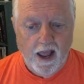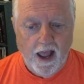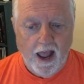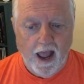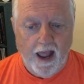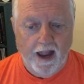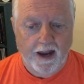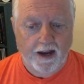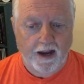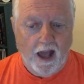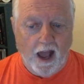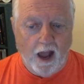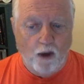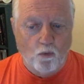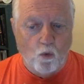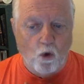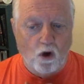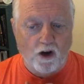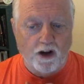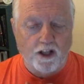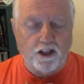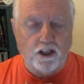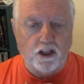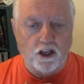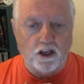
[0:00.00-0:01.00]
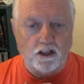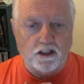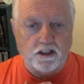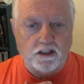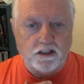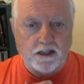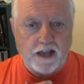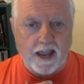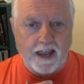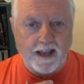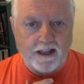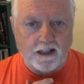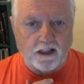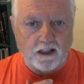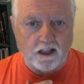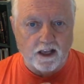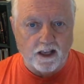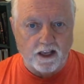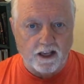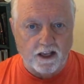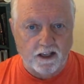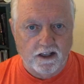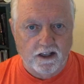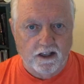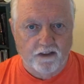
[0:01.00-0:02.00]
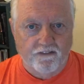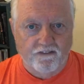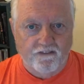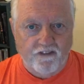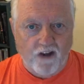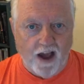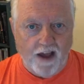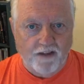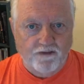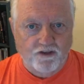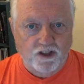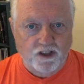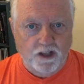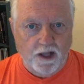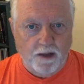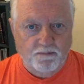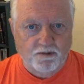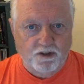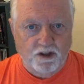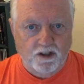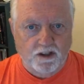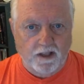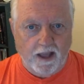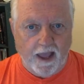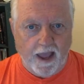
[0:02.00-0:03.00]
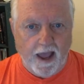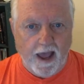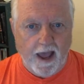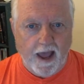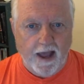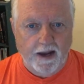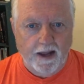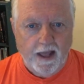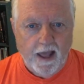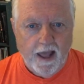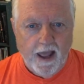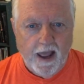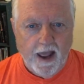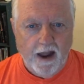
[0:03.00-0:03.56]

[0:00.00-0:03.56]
And I wanted to take the 5 steps that they had